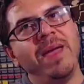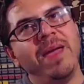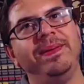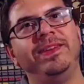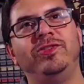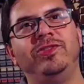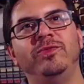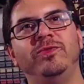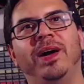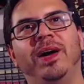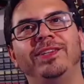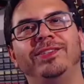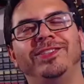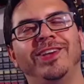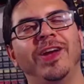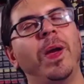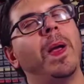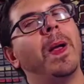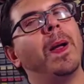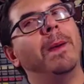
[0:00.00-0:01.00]
too much.
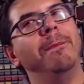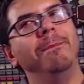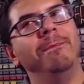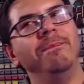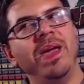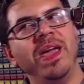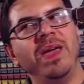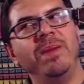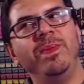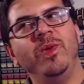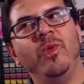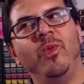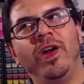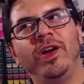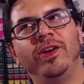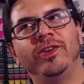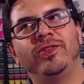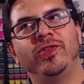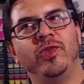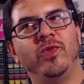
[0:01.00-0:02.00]
Maybe 1
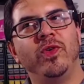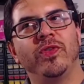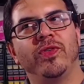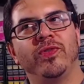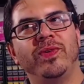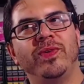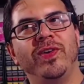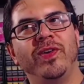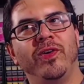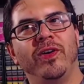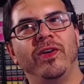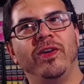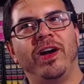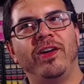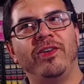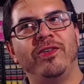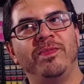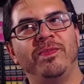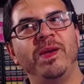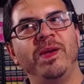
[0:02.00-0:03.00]
or 2 or 3 or
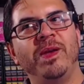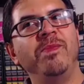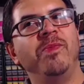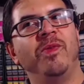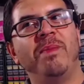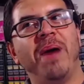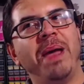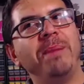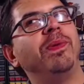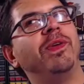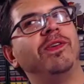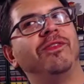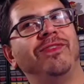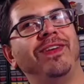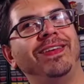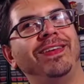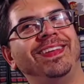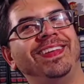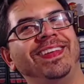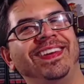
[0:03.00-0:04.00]
100 people might be
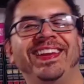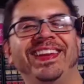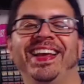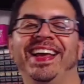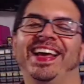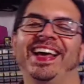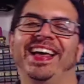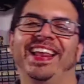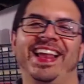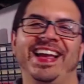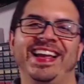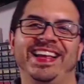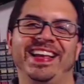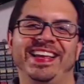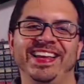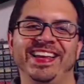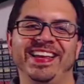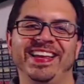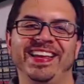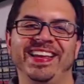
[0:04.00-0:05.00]
offended.
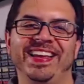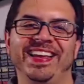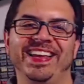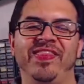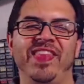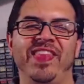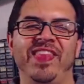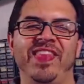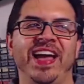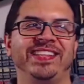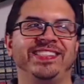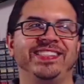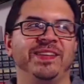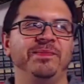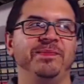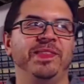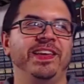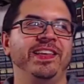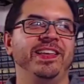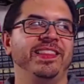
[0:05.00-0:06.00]
And that's
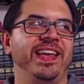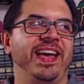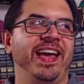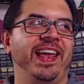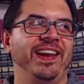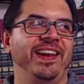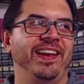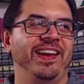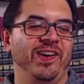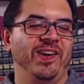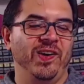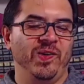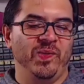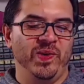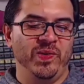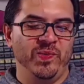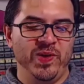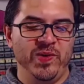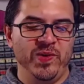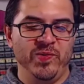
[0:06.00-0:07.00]
something that
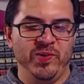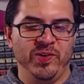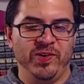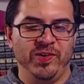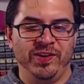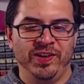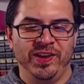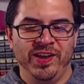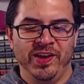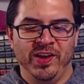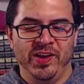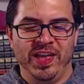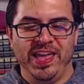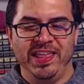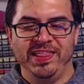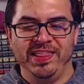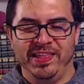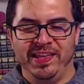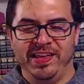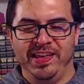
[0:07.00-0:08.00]
when we were
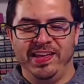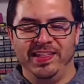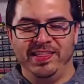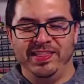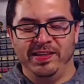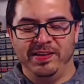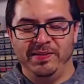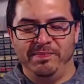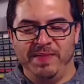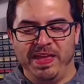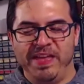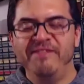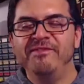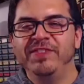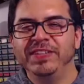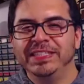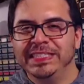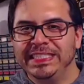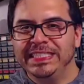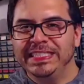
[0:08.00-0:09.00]
in the
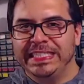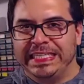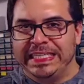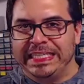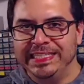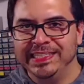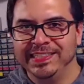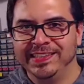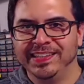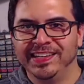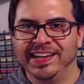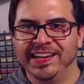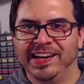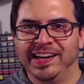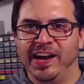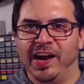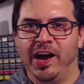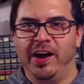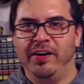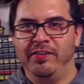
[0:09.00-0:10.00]
infancy
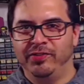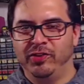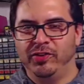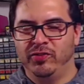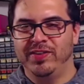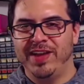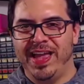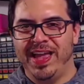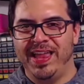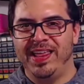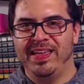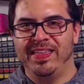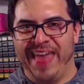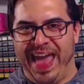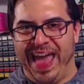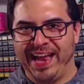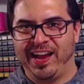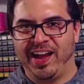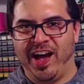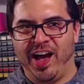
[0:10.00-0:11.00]
of creating
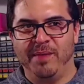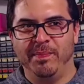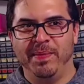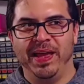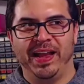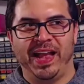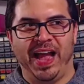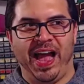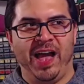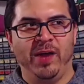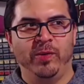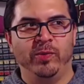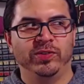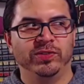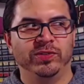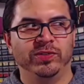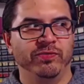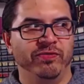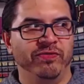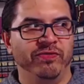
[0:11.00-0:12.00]
that comic, I was
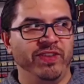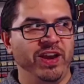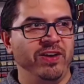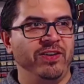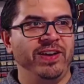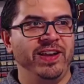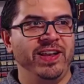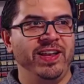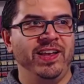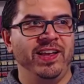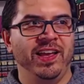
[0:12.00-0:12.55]
very